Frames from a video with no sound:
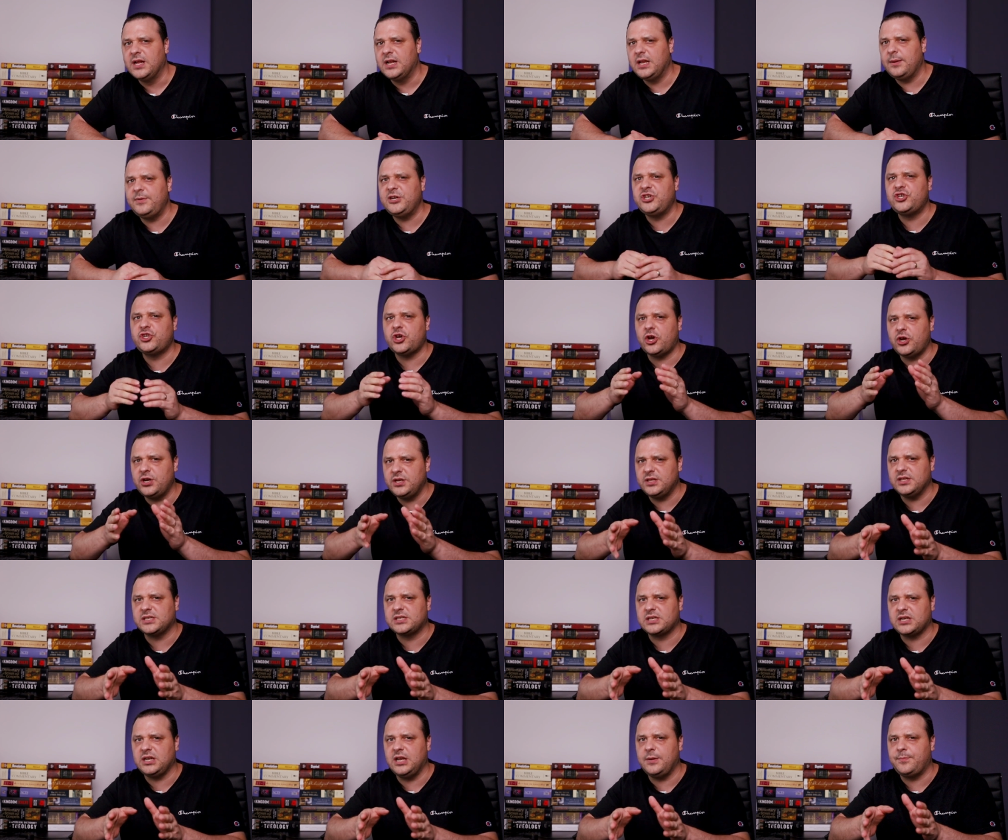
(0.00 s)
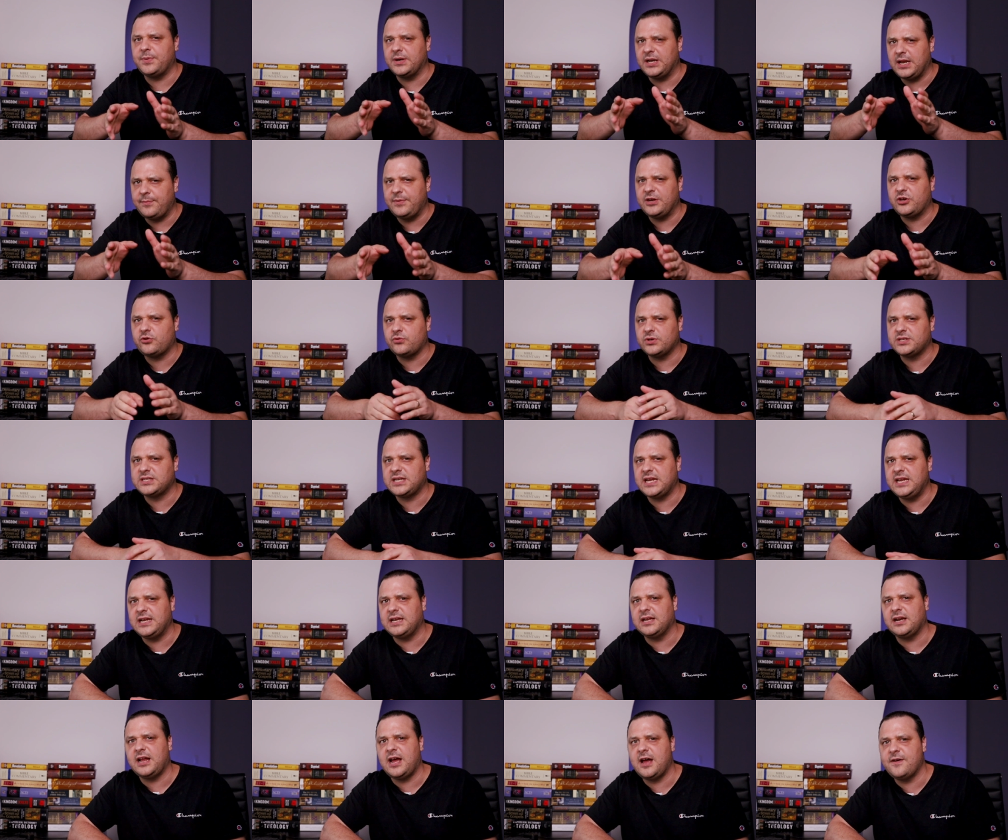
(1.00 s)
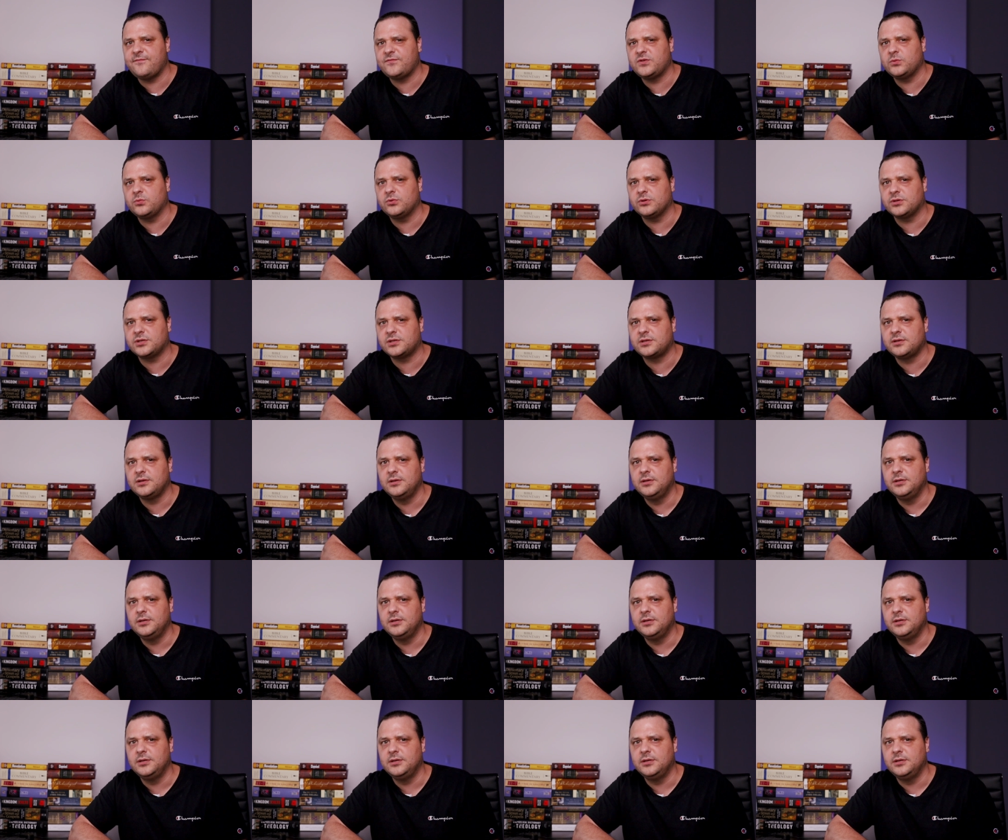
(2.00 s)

Let me show you this clip and let me critique it afterwards.